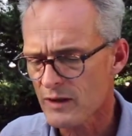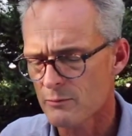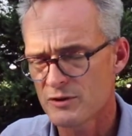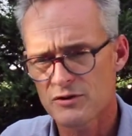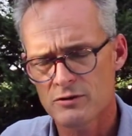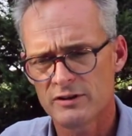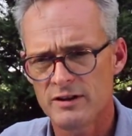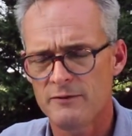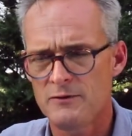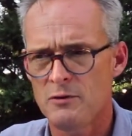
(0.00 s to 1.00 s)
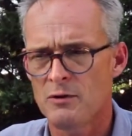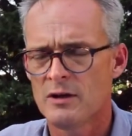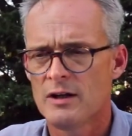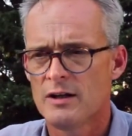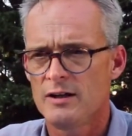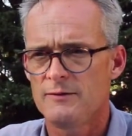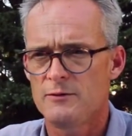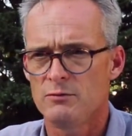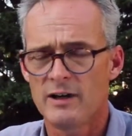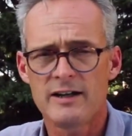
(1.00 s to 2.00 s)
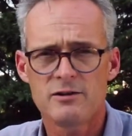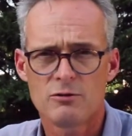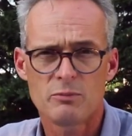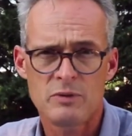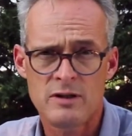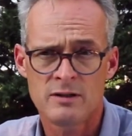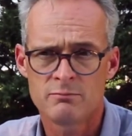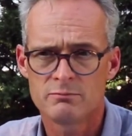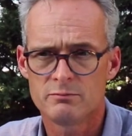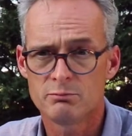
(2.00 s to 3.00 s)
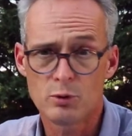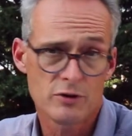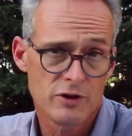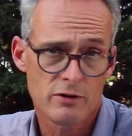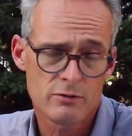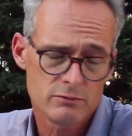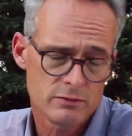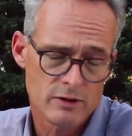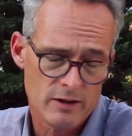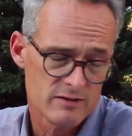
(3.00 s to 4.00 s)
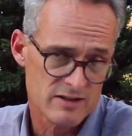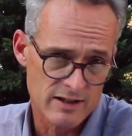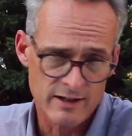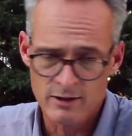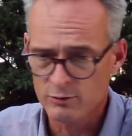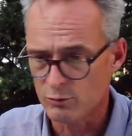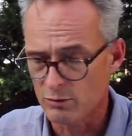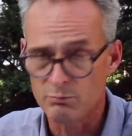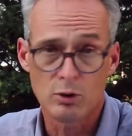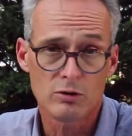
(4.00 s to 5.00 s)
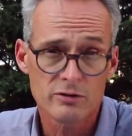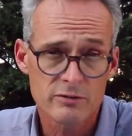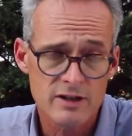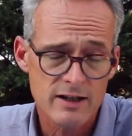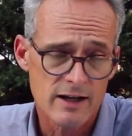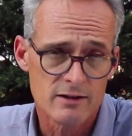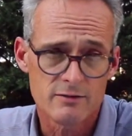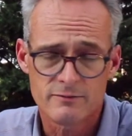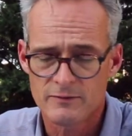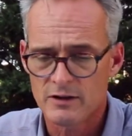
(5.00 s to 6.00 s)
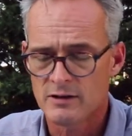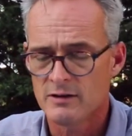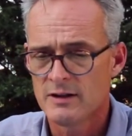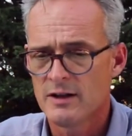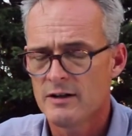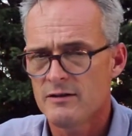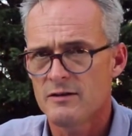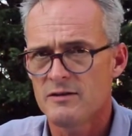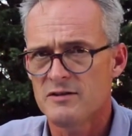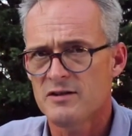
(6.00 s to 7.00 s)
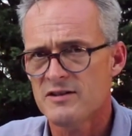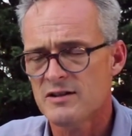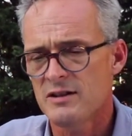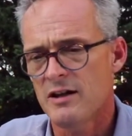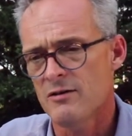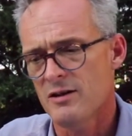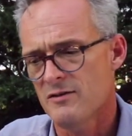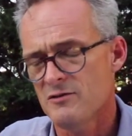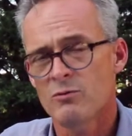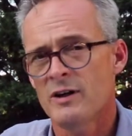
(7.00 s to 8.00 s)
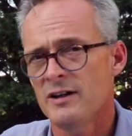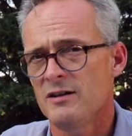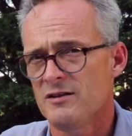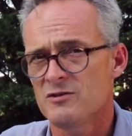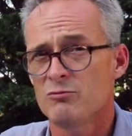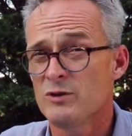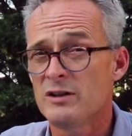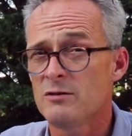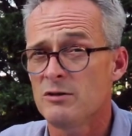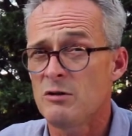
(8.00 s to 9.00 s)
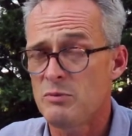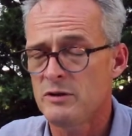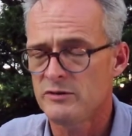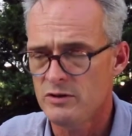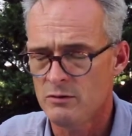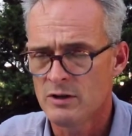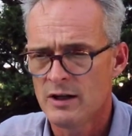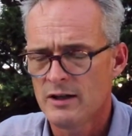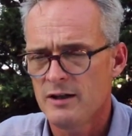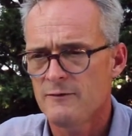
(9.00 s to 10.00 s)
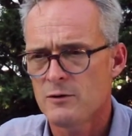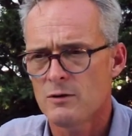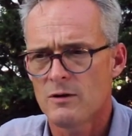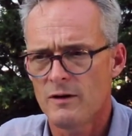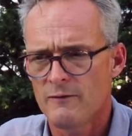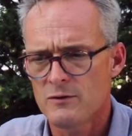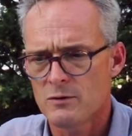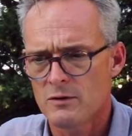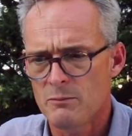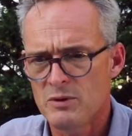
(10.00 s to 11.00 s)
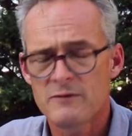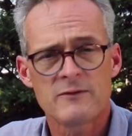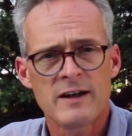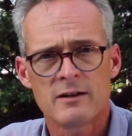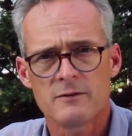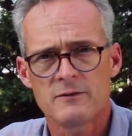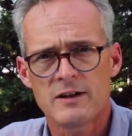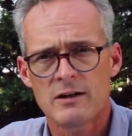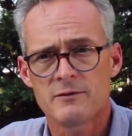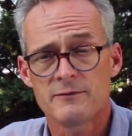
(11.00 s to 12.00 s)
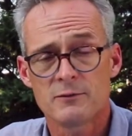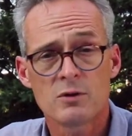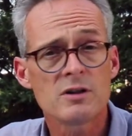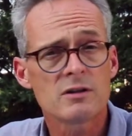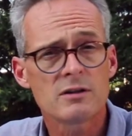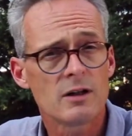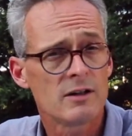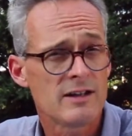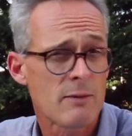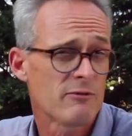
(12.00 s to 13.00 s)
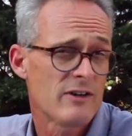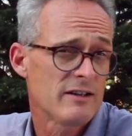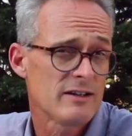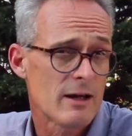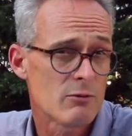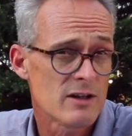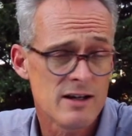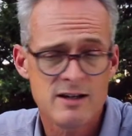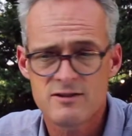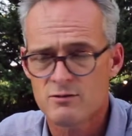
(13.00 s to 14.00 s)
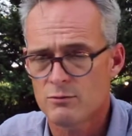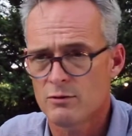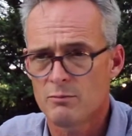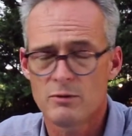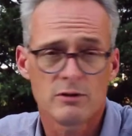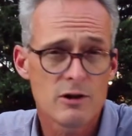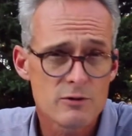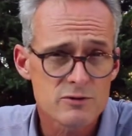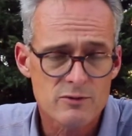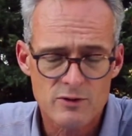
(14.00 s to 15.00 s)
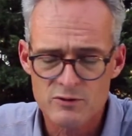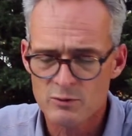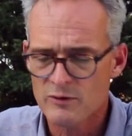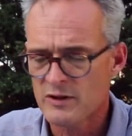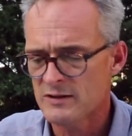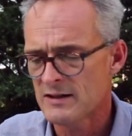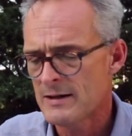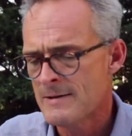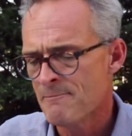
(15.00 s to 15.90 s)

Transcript: But certainly if you like European Bordeaux style or Bulgari out of the Tuscany area, this wine is really going to appeal to you. If you're a big fan of California Napa Valley Cabernets or Merlots or those sort of things,